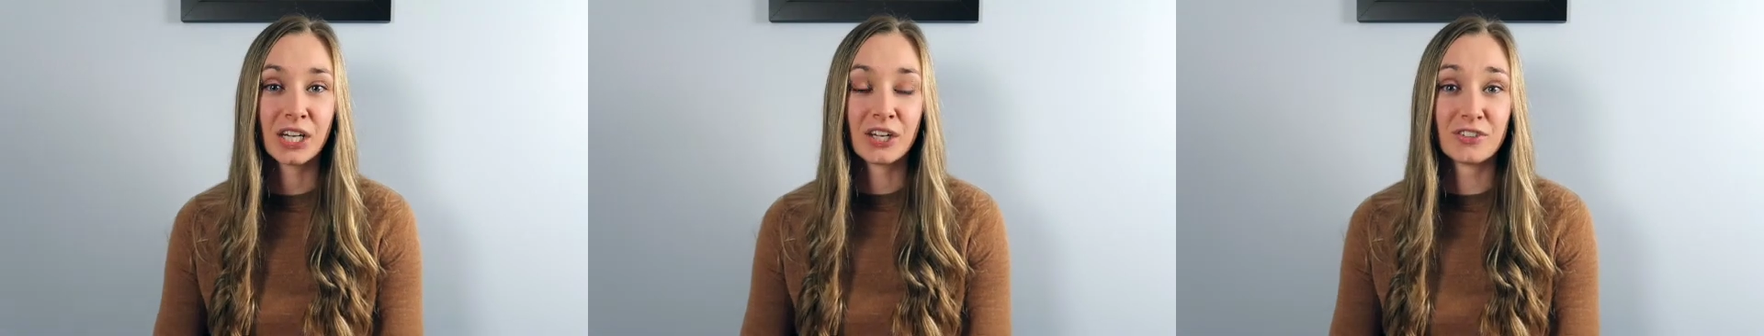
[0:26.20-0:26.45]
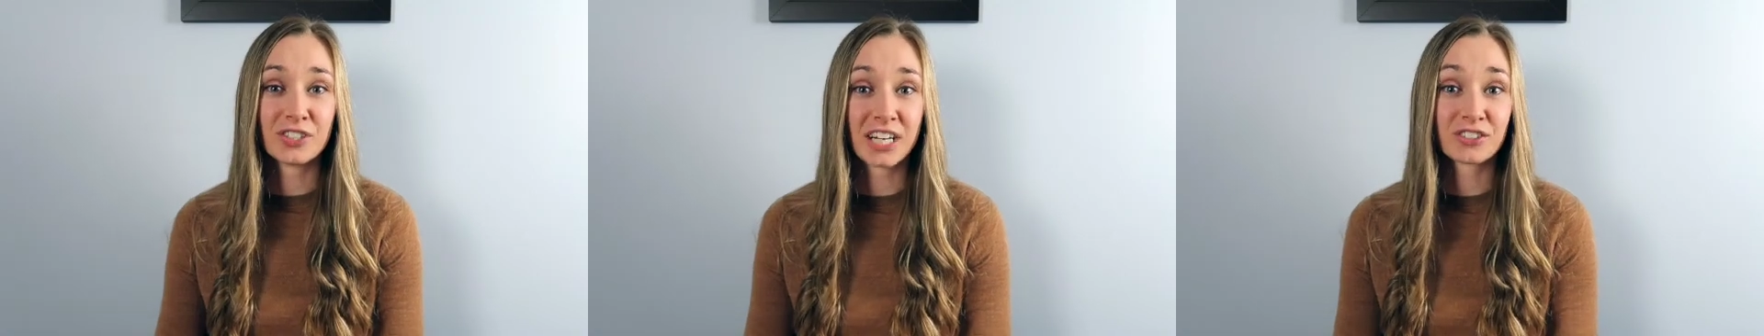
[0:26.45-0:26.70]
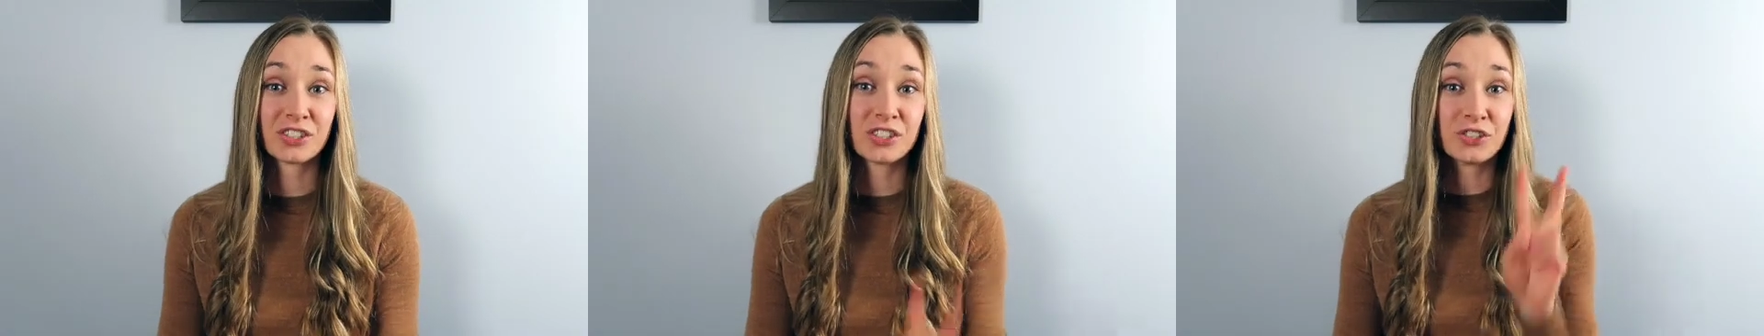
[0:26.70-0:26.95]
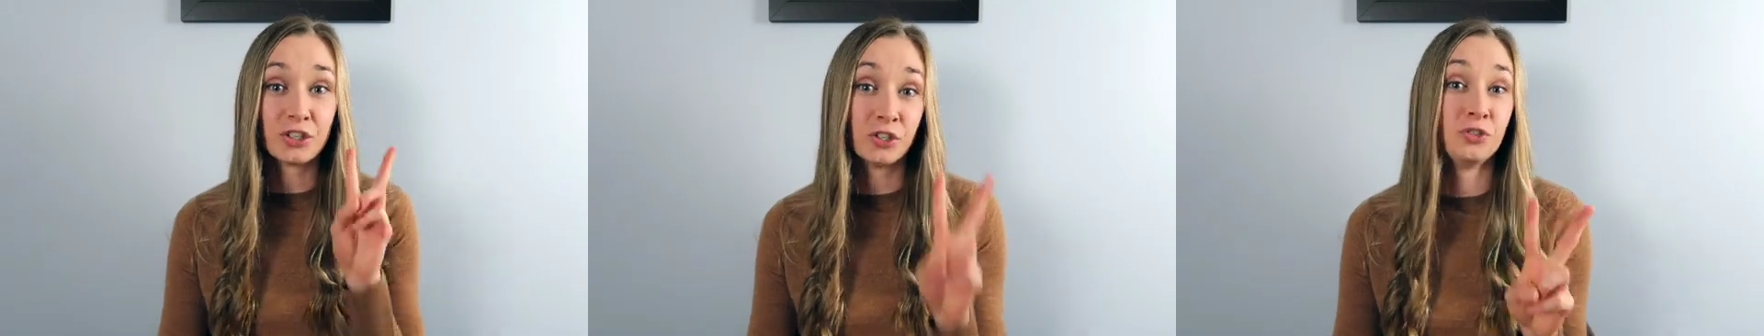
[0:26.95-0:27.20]
There's actually
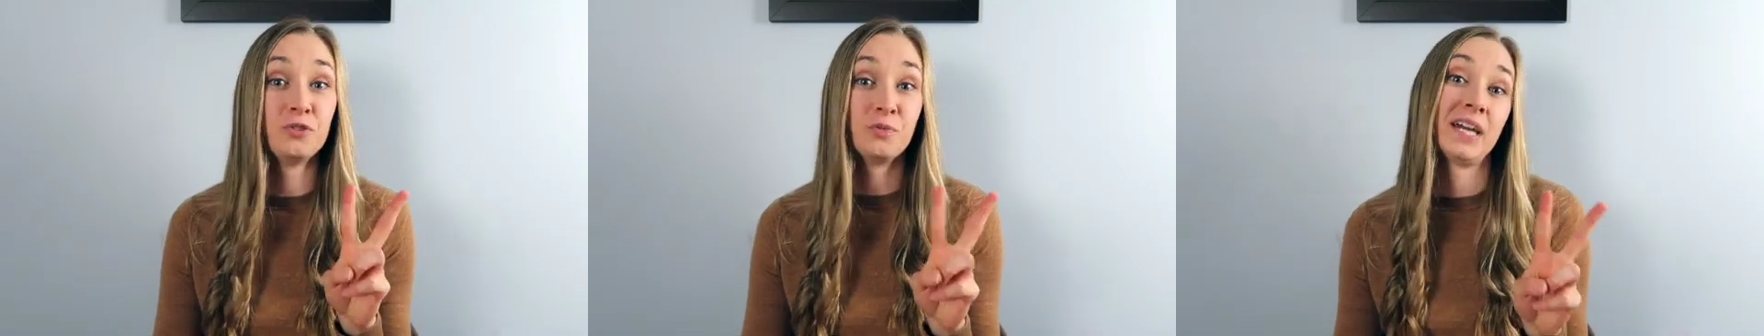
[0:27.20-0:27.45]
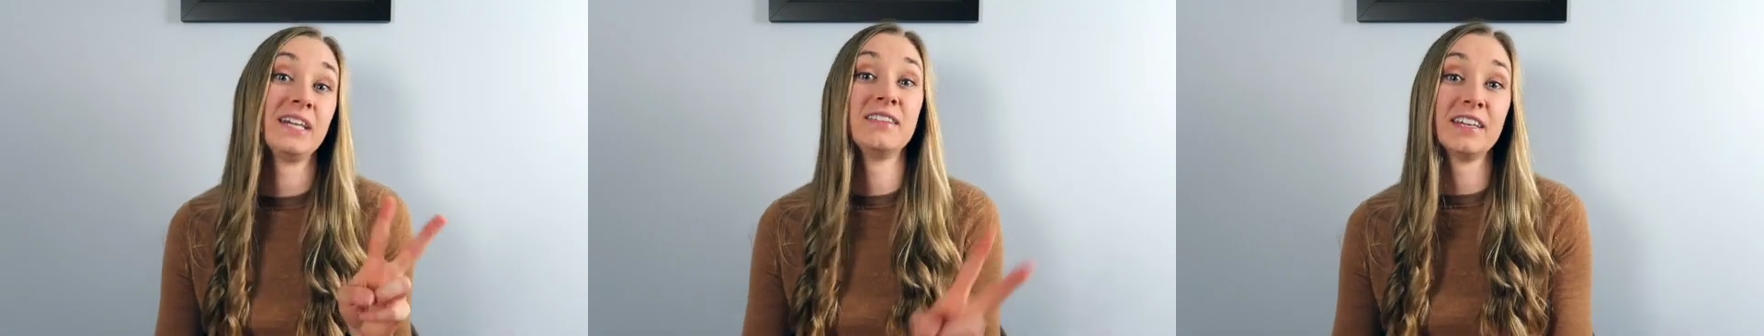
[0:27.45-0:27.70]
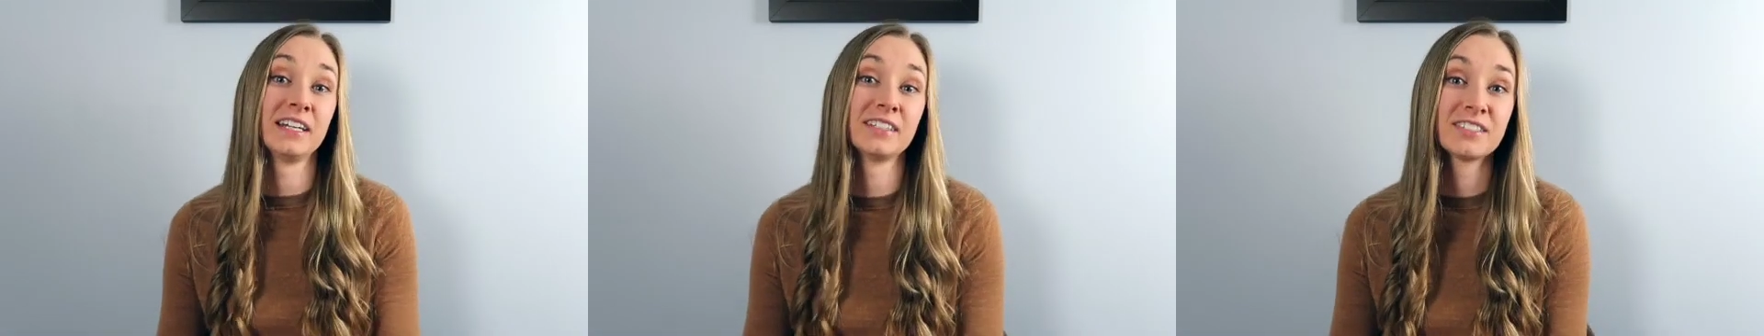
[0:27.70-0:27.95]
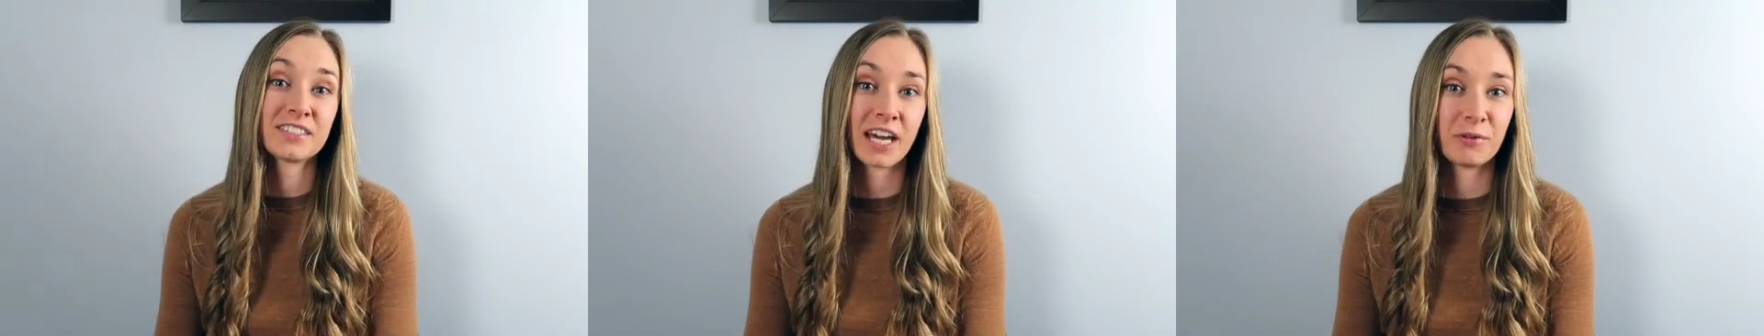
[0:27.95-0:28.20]
two main
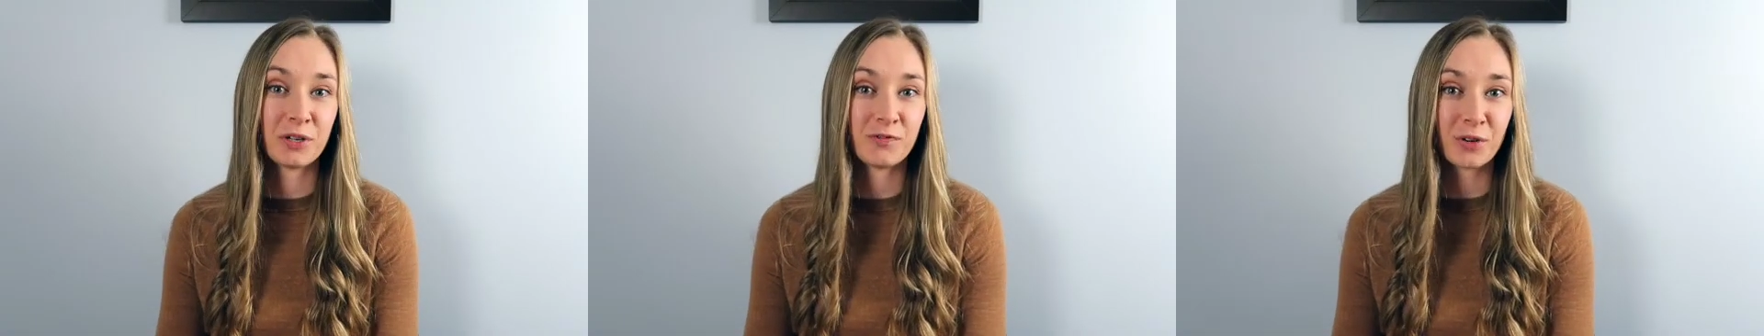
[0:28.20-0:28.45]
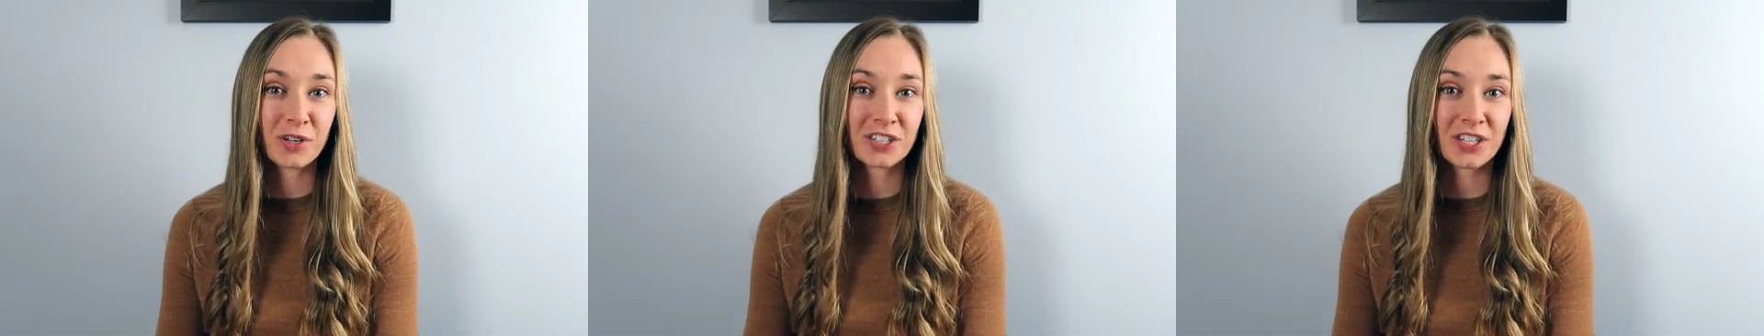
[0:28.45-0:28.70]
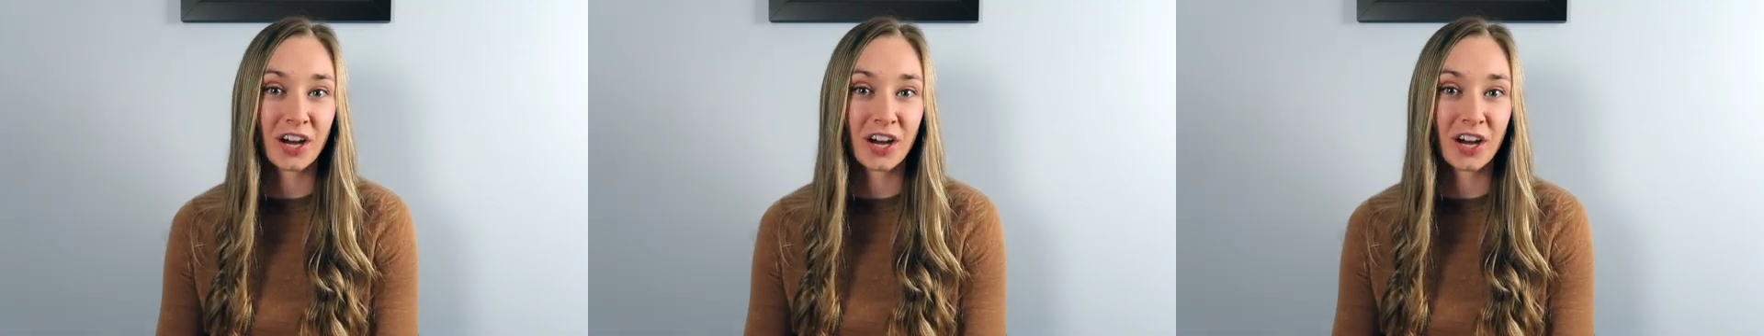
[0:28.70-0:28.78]
things that we focus